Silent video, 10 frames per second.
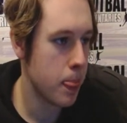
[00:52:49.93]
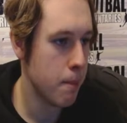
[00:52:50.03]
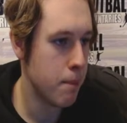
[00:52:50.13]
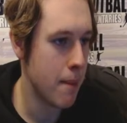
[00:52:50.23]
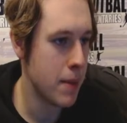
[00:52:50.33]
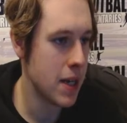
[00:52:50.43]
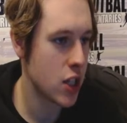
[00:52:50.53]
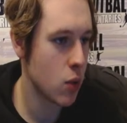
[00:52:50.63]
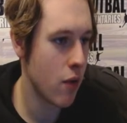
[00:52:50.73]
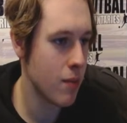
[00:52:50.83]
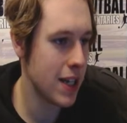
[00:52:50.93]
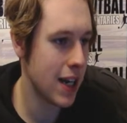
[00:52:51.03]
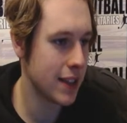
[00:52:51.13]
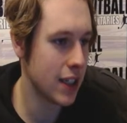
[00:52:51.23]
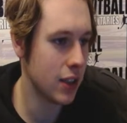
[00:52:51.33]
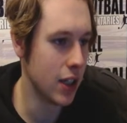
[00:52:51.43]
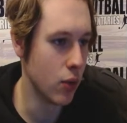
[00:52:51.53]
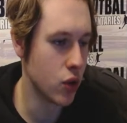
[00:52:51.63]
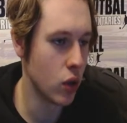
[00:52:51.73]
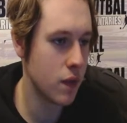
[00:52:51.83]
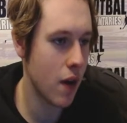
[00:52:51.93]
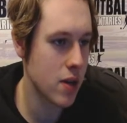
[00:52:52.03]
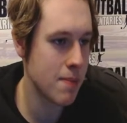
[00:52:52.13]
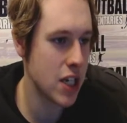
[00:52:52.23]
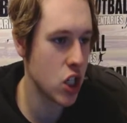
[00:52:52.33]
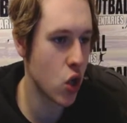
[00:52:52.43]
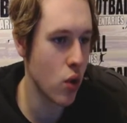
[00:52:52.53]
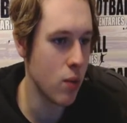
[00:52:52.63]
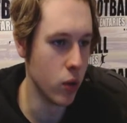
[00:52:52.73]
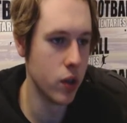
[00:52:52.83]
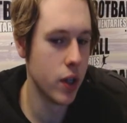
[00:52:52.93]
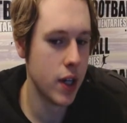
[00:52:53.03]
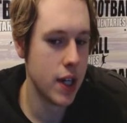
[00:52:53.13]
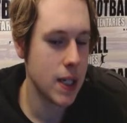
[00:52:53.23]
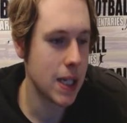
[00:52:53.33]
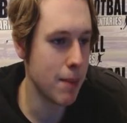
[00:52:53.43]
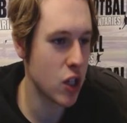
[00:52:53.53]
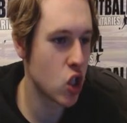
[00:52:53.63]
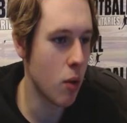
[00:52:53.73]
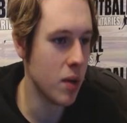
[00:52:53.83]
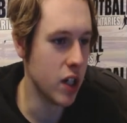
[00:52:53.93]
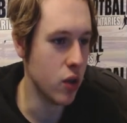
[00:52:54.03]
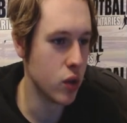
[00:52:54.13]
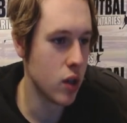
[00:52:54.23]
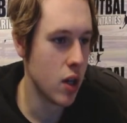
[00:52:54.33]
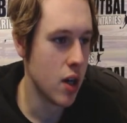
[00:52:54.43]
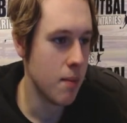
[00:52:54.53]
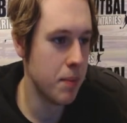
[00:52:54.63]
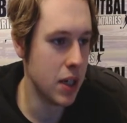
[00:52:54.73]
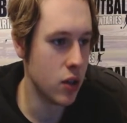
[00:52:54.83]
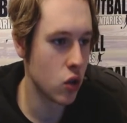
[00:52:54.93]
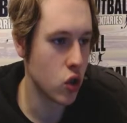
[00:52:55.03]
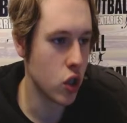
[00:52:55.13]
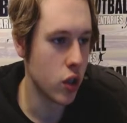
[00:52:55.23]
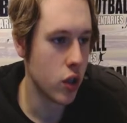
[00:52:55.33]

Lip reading: Ben Mee heads away from a United clearance, all as far as Mason Greenwood. It's now McTominay, who's been such a